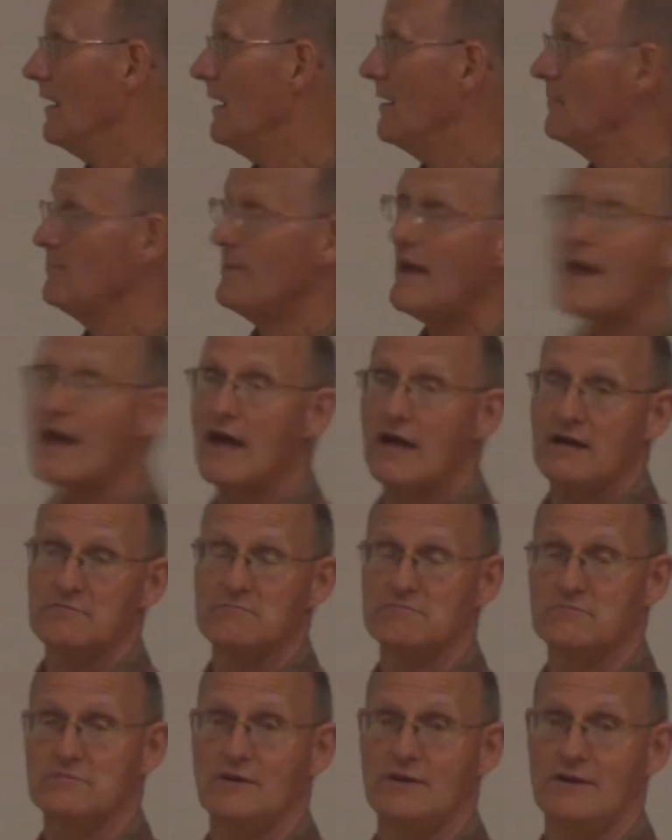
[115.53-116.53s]
A
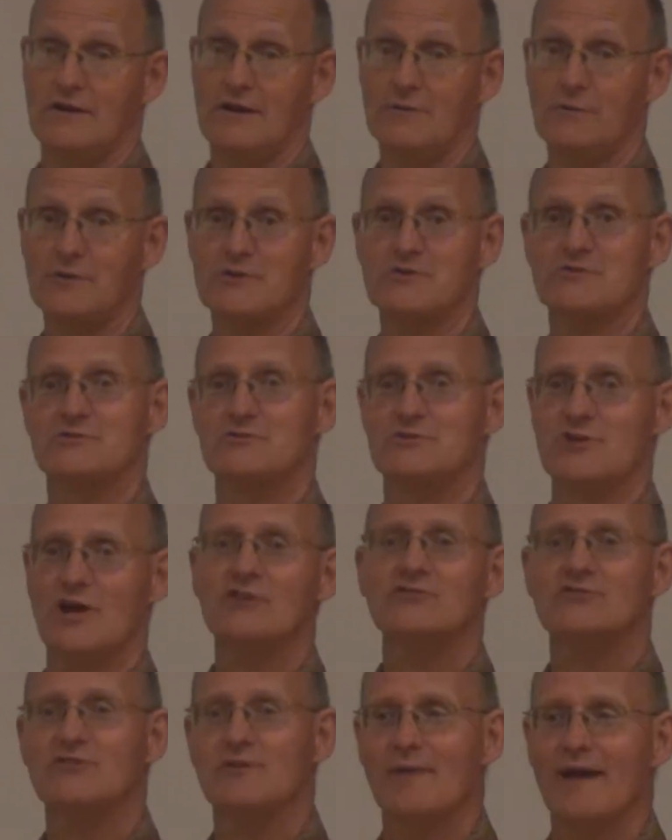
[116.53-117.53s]
man. In other words,
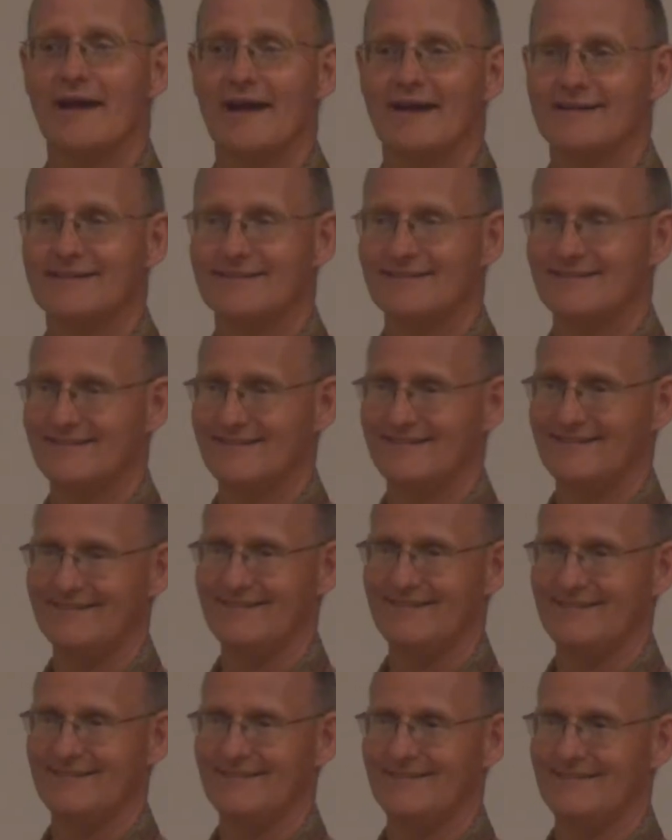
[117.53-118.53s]
just a man.
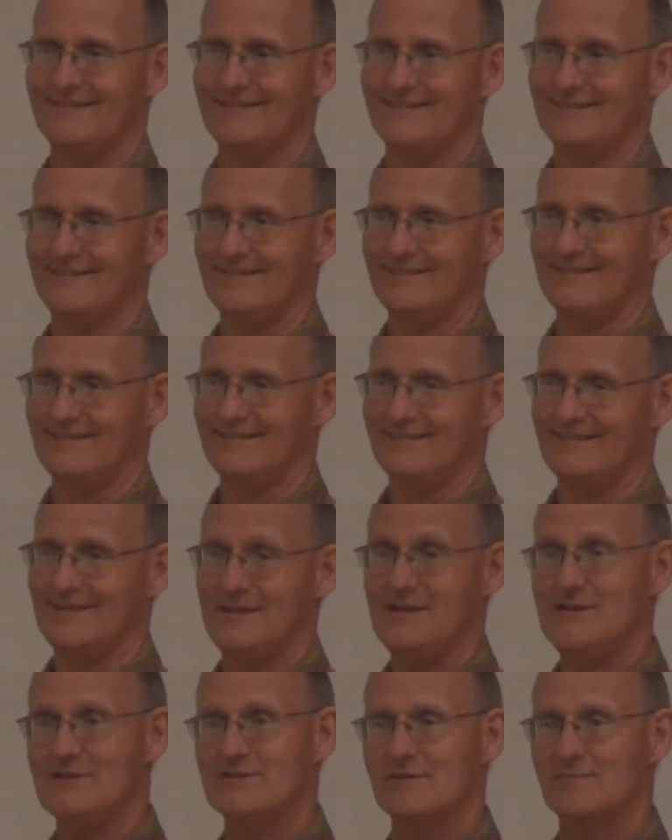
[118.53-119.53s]

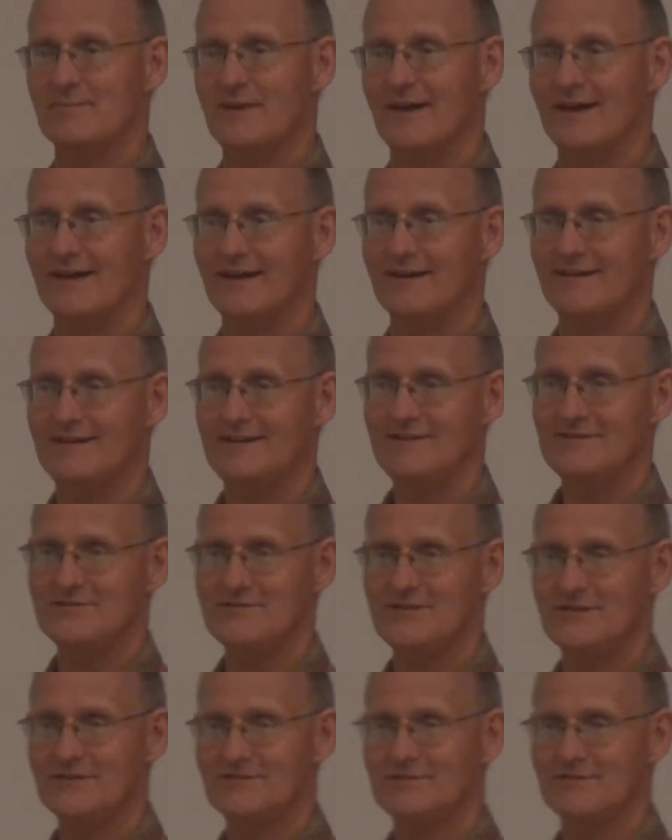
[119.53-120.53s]
He's a man. He's
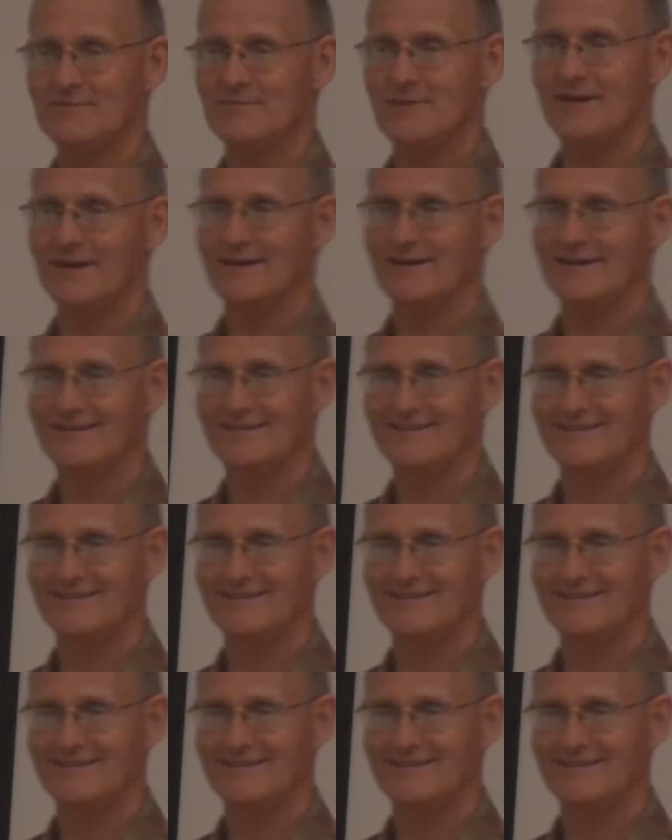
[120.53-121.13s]
just a man.